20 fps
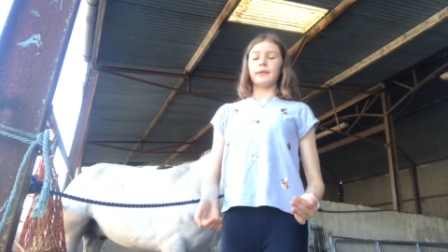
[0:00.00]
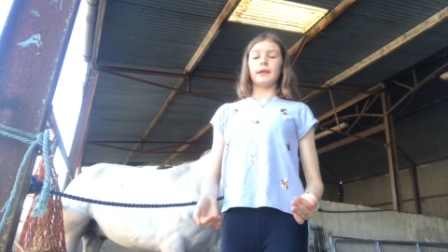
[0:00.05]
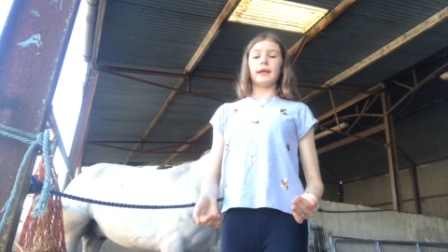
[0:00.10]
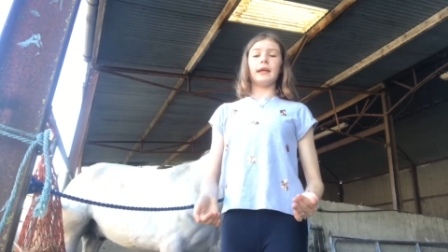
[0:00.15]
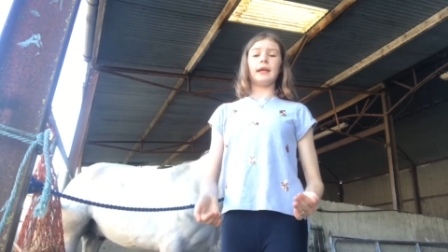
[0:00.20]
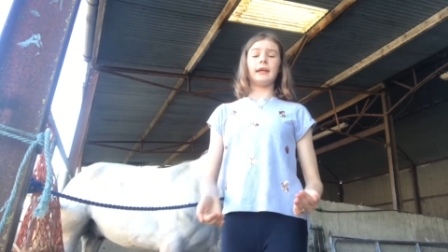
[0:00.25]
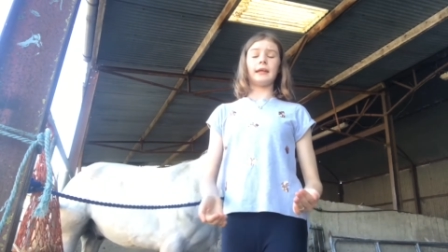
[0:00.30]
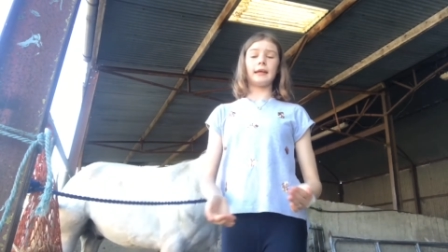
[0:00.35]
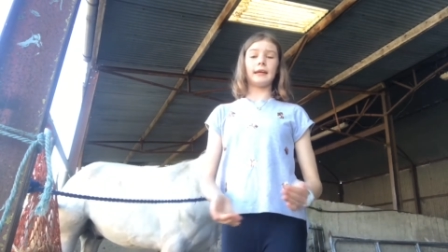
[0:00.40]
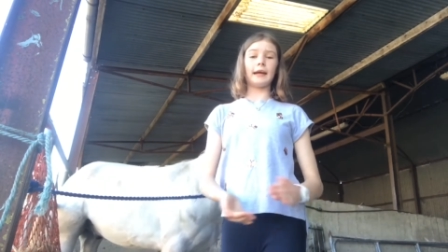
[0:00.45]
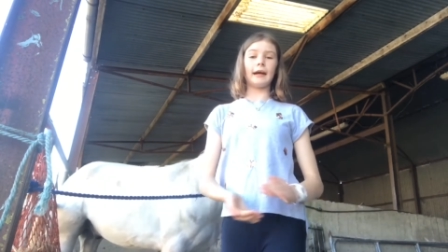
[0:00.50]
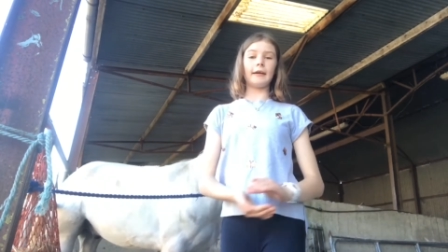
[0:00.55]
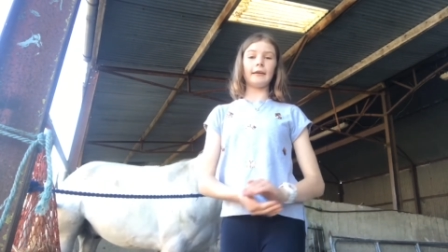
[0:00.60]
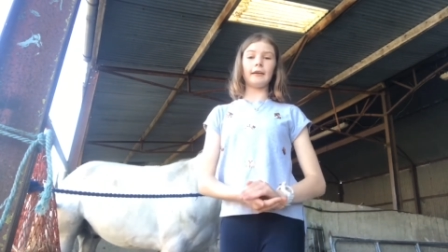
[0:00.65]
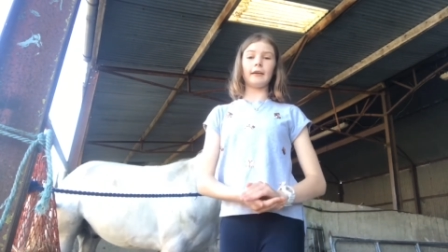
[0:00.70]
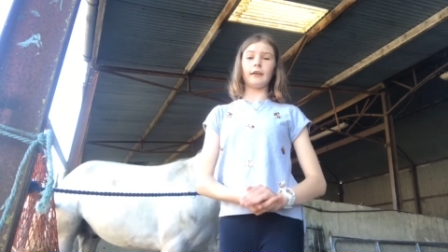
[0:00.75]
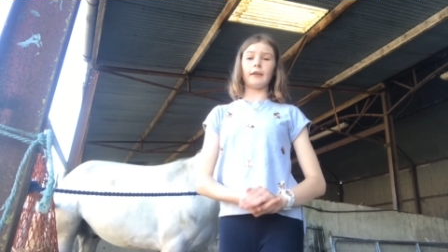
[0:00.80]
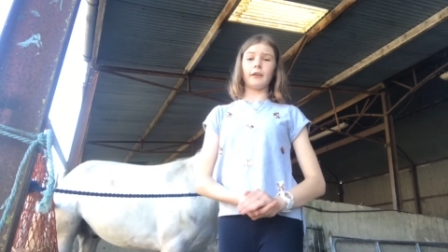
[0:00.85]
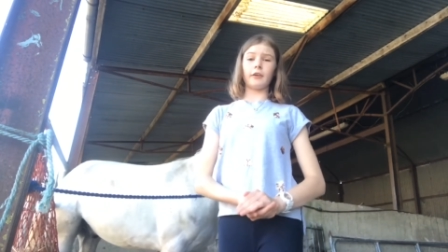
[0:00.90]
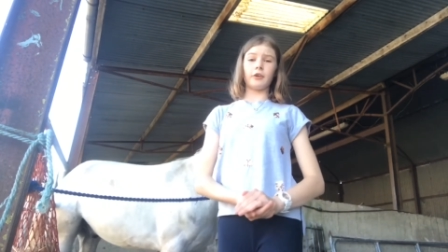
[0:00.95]
he can get
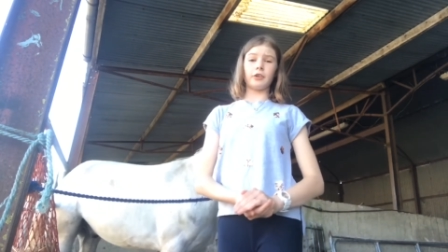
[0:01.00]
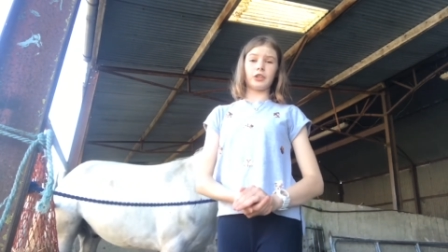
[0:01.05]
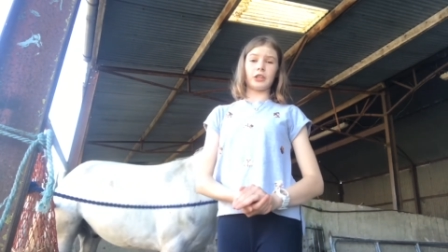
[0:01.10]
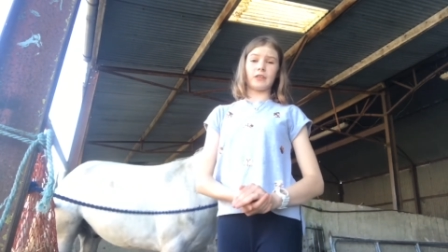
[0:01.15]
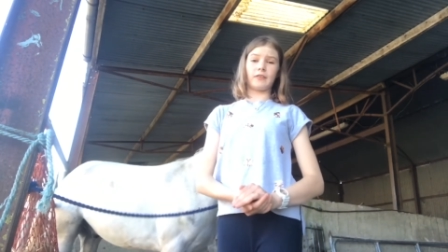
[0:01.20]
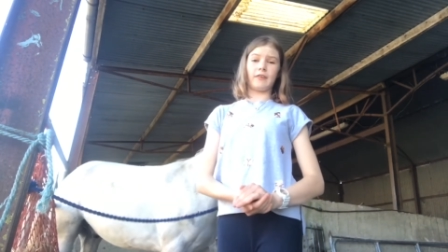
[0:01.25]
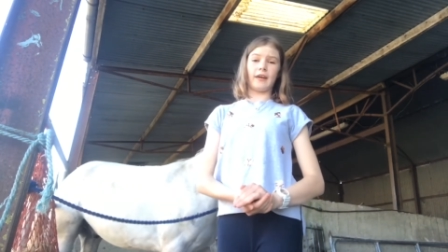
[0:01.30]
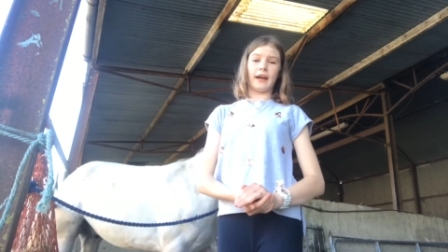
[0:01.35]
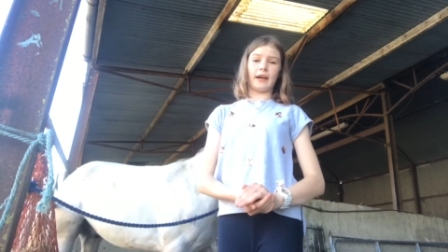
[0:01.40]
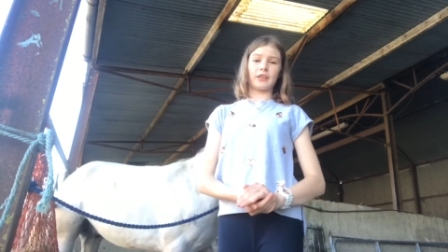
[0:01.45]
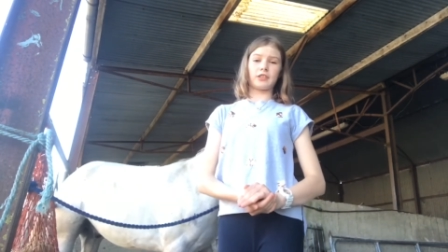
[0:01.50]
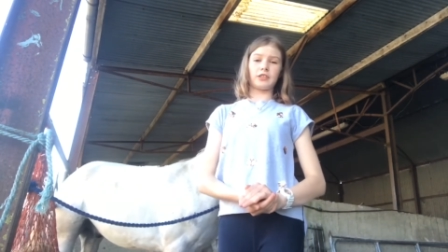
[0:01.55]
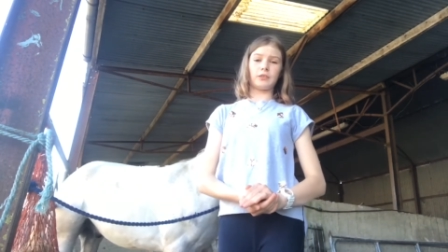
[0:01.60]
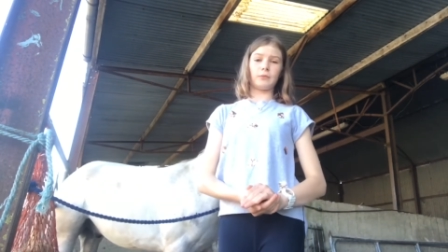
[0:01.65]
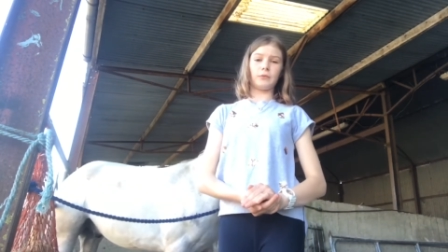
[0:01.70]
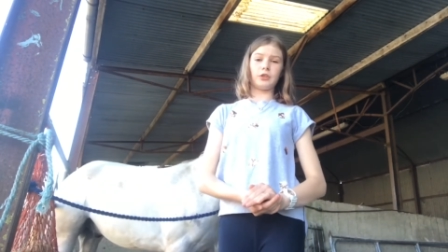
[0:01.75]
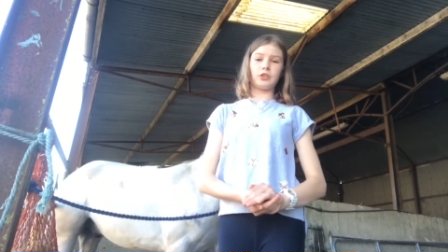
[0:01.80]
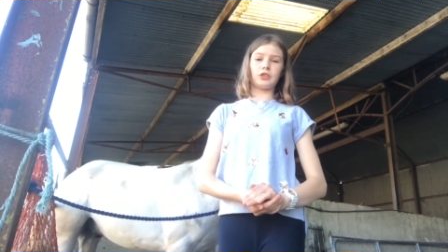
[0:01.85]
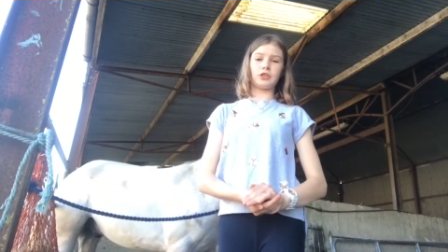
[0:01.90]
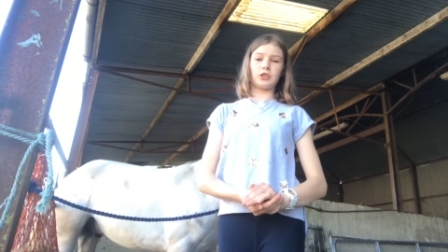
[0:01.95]
an allergic reaction,
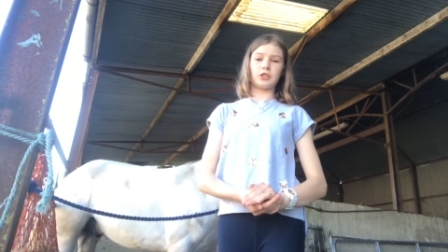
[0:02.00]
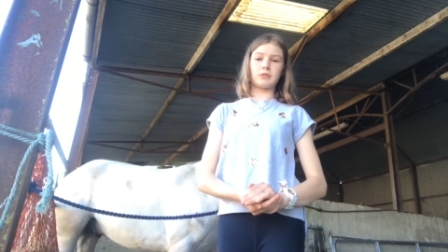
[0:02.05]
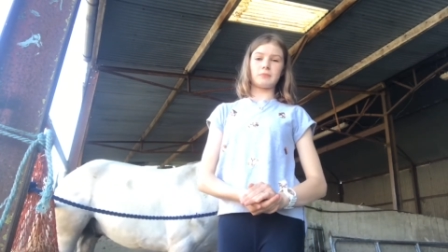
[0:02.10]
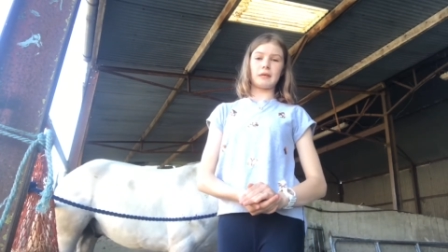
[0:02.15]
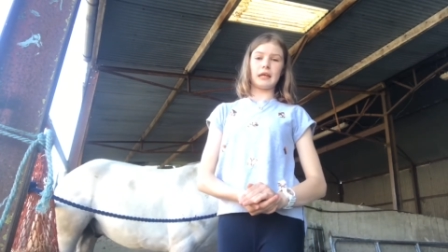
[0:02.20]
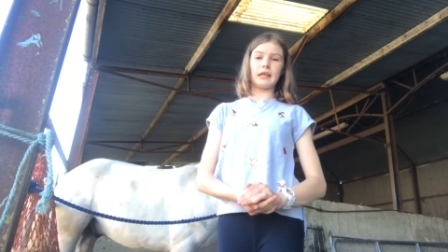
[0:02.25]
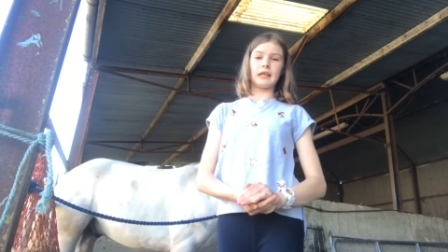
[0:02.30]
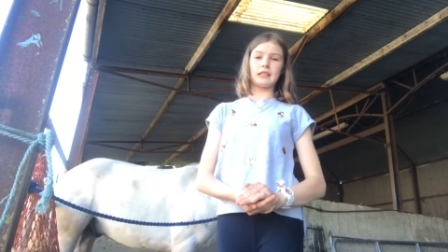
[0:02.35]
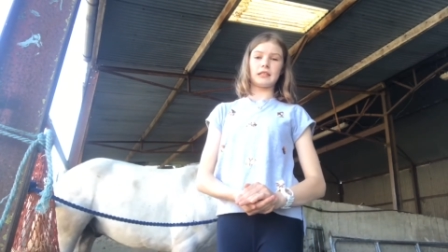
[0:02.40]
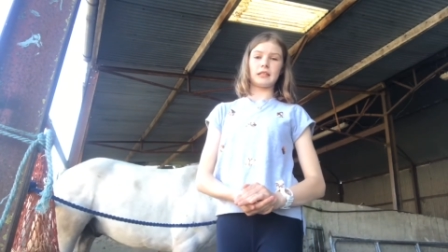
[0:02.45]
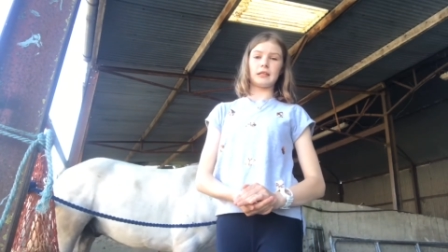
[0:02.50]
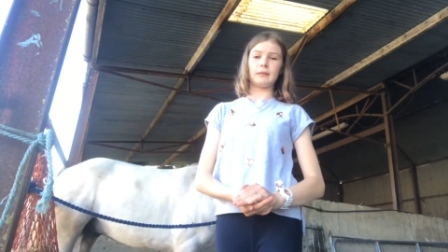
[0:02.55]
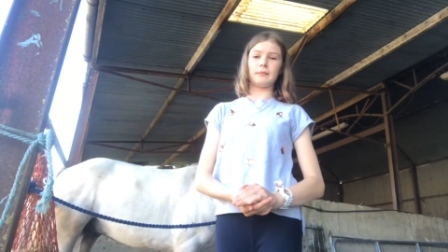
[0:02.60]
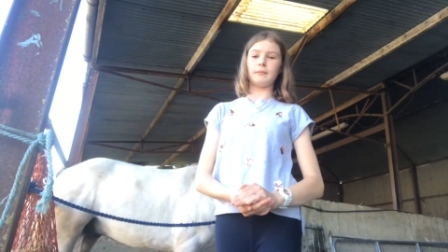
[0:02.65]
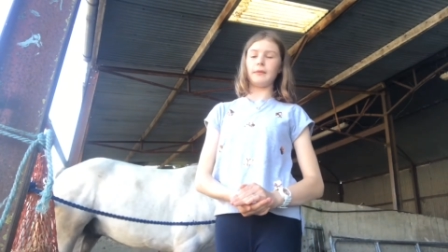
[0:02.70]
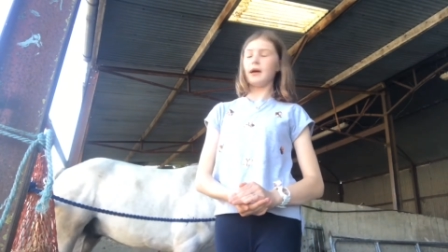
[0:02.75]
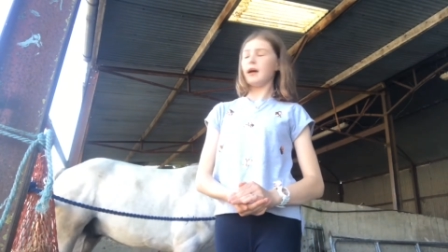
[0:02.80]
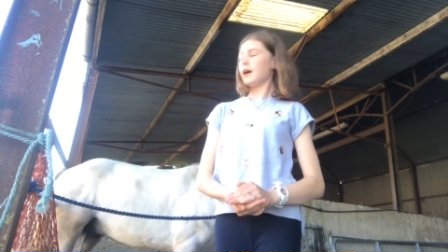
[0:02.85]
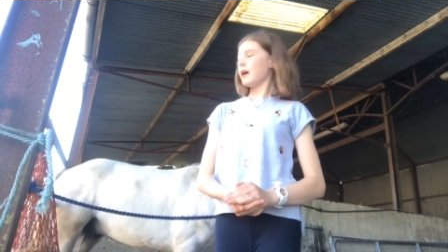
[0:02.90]
which just makes him